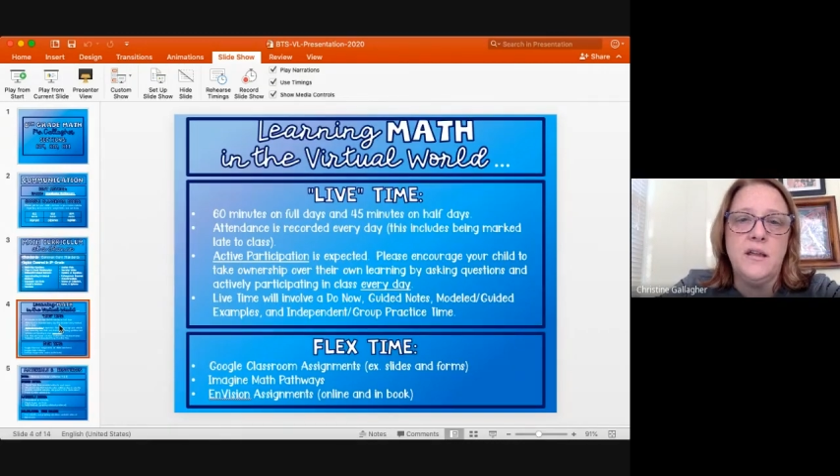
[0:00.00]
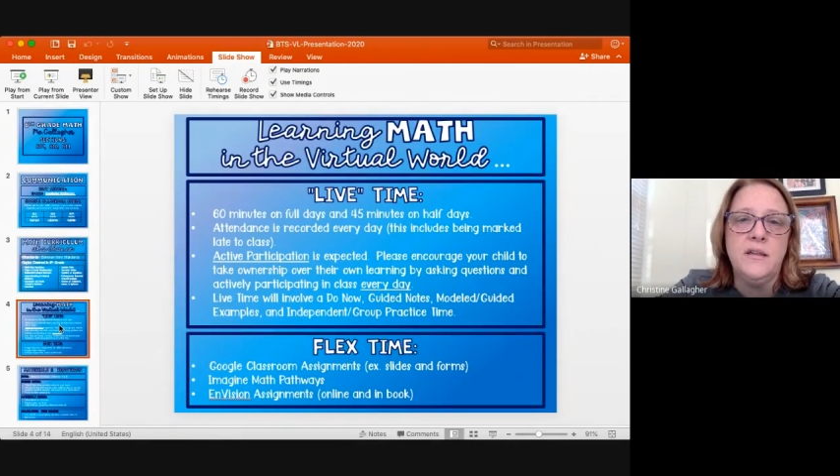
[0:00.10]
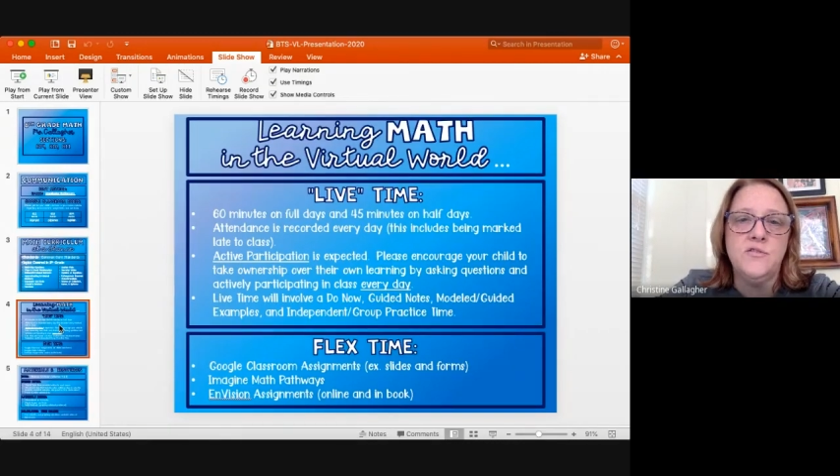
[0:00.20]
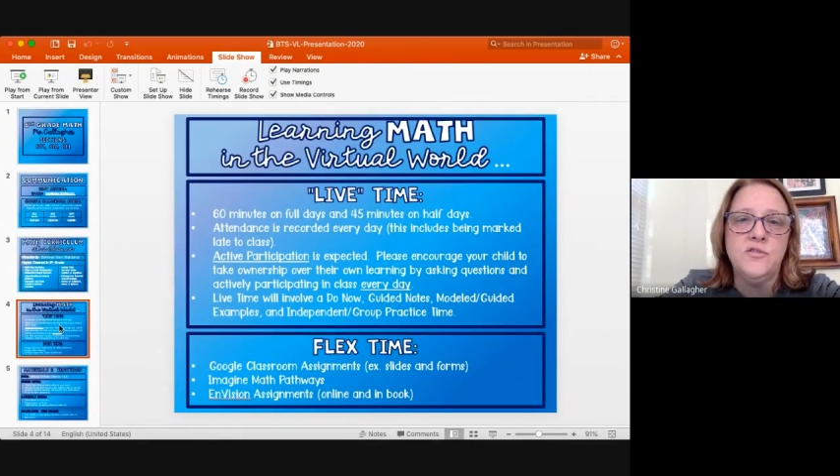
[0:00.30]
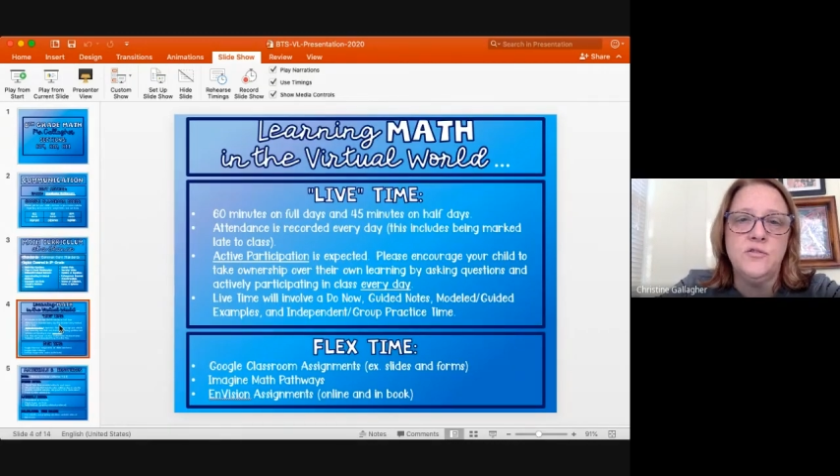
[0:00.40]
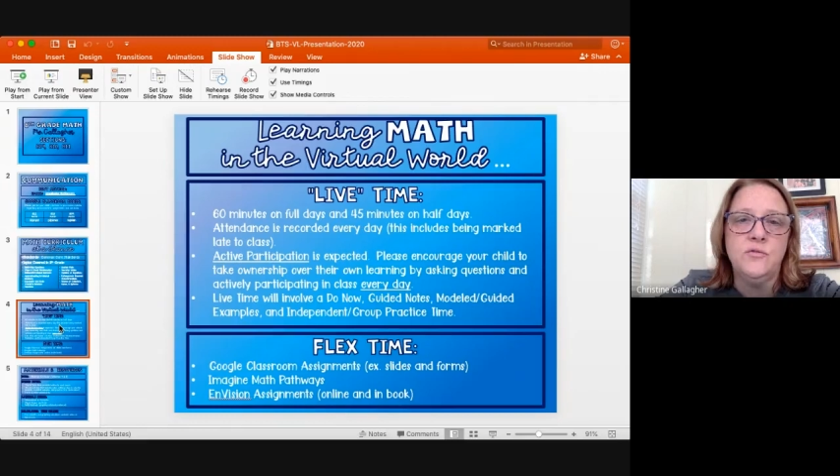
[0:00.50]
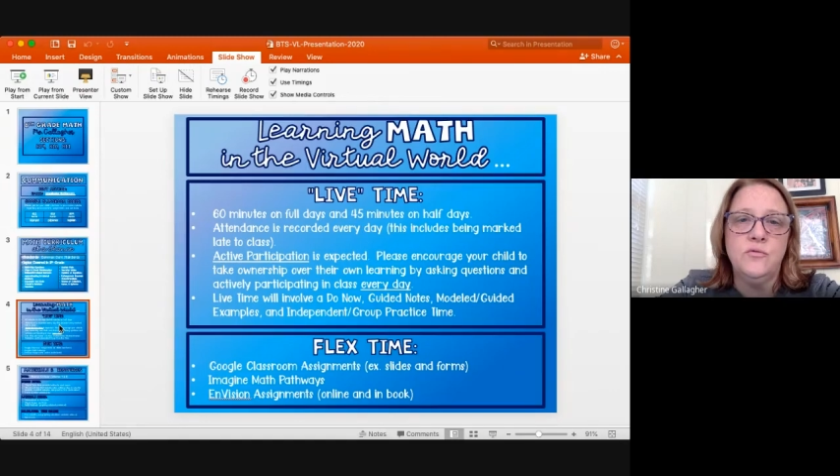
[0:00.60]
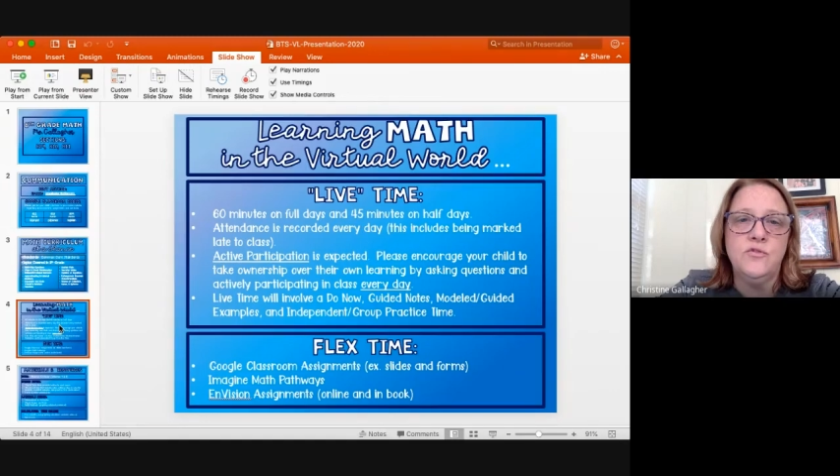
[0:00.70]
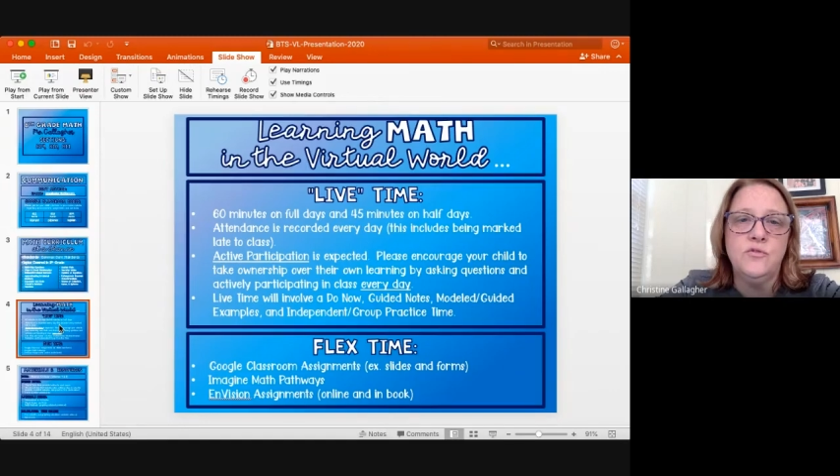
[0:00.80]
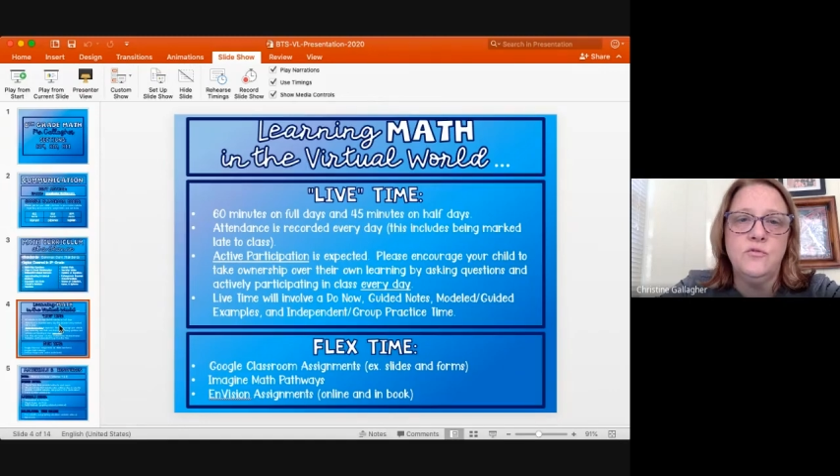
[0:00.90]

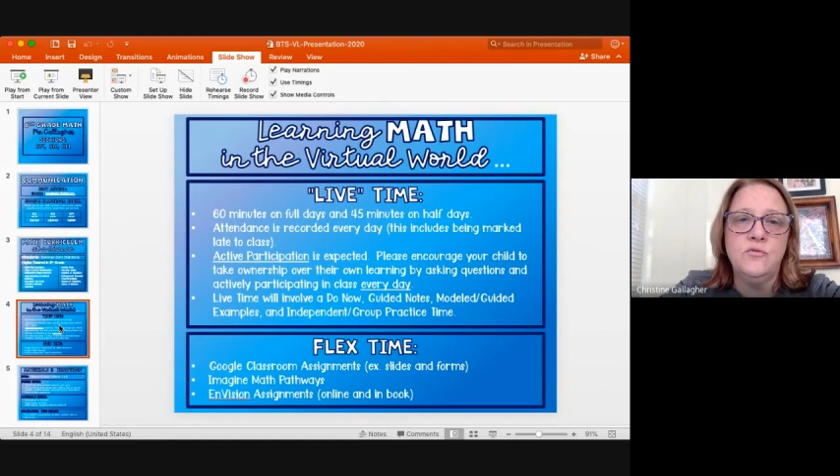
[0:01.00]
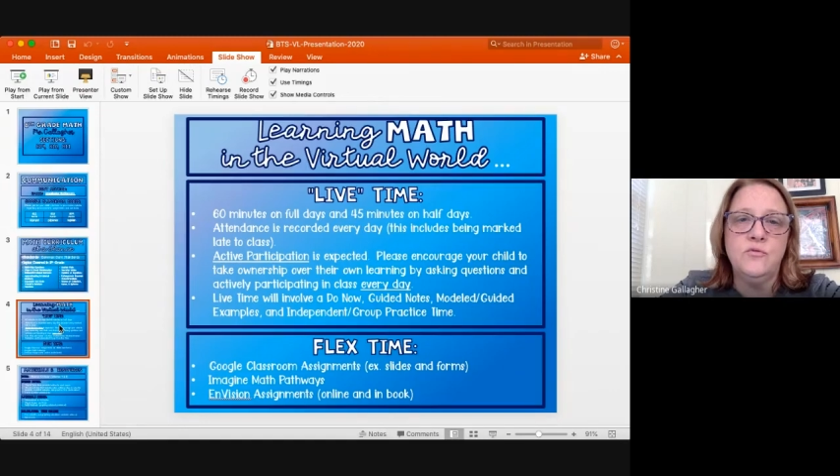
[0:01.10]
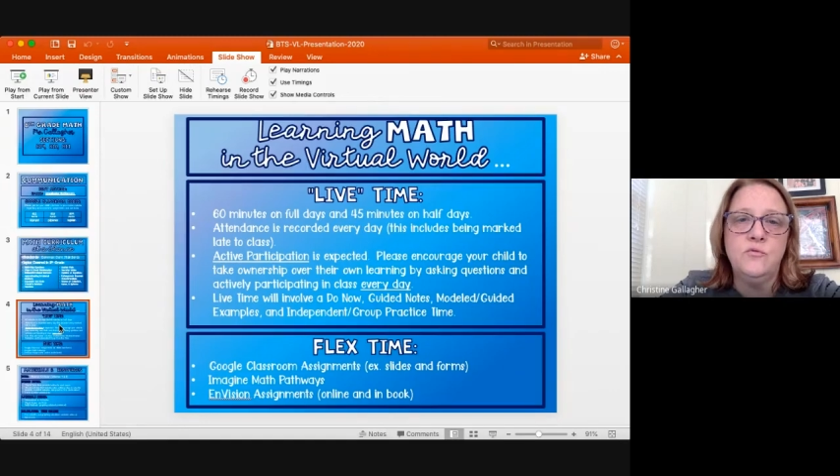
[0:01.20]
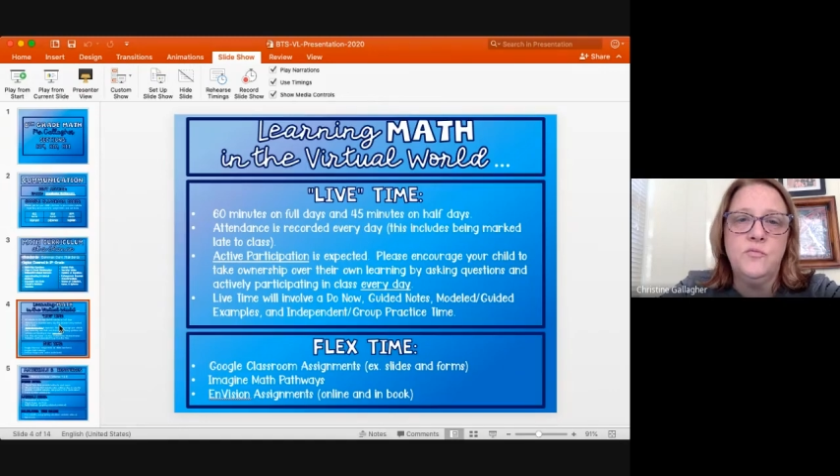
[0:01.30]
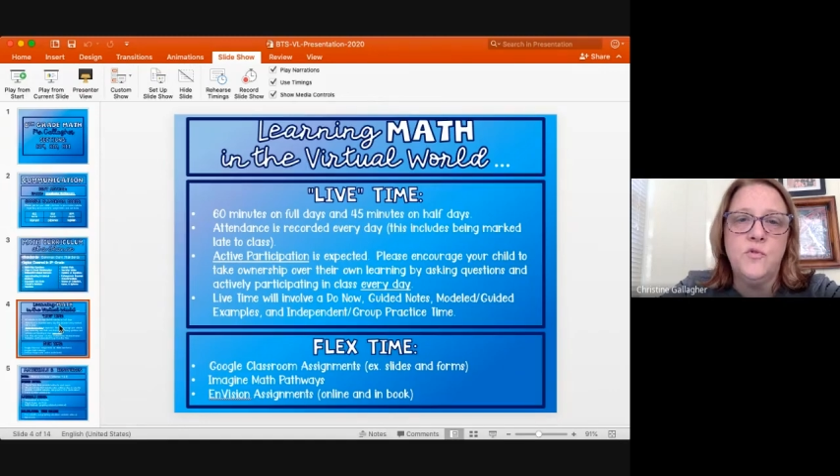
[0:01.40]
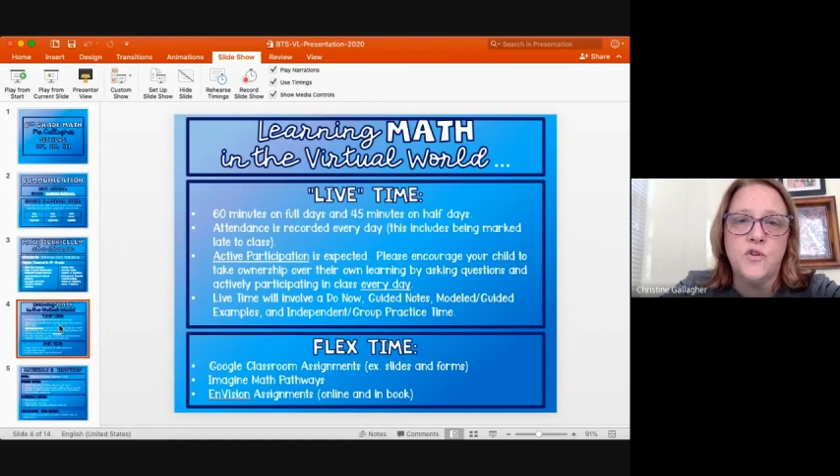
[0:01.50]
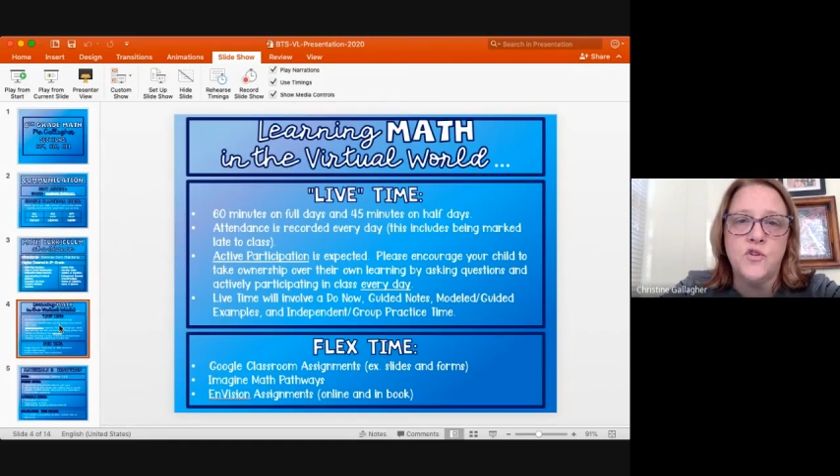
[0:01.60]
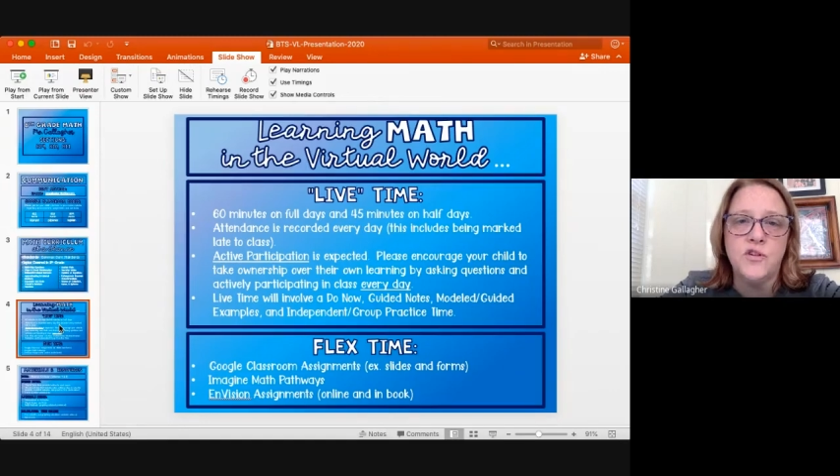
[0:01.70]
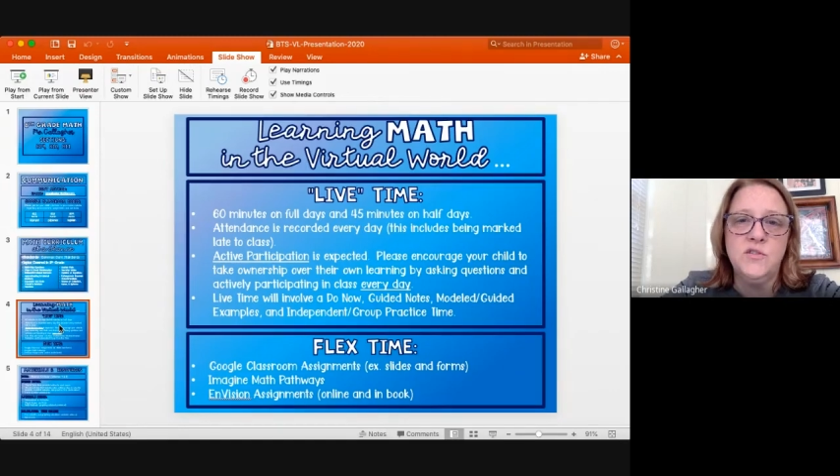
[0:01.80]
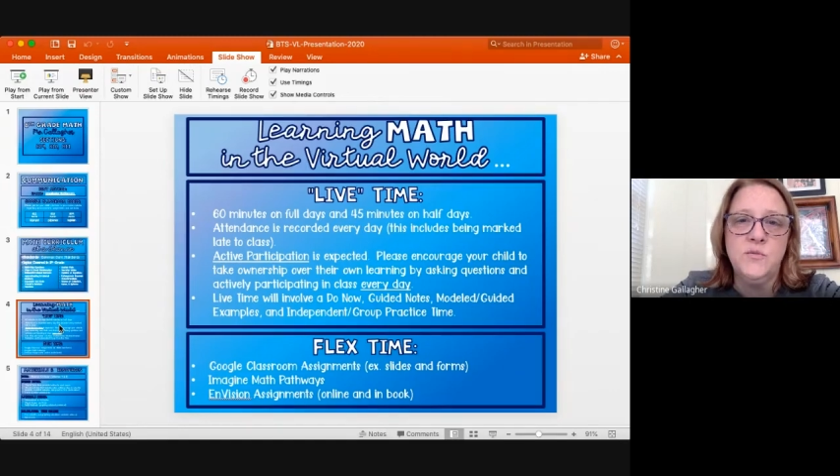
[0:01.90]
into 2
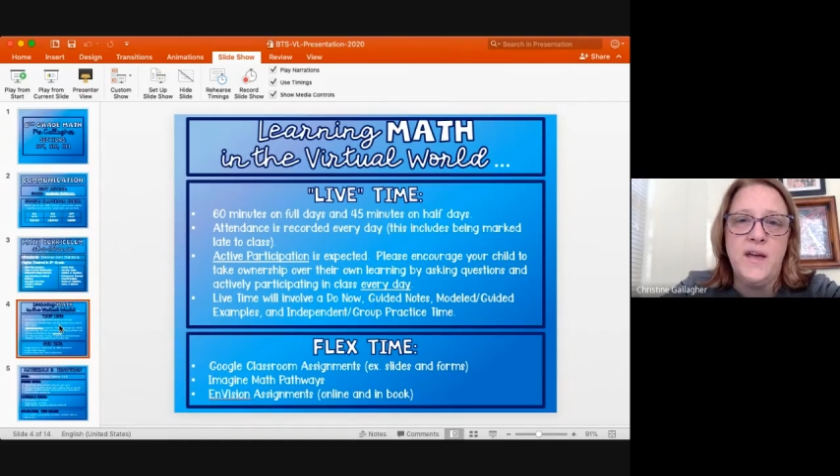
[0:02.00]
portions.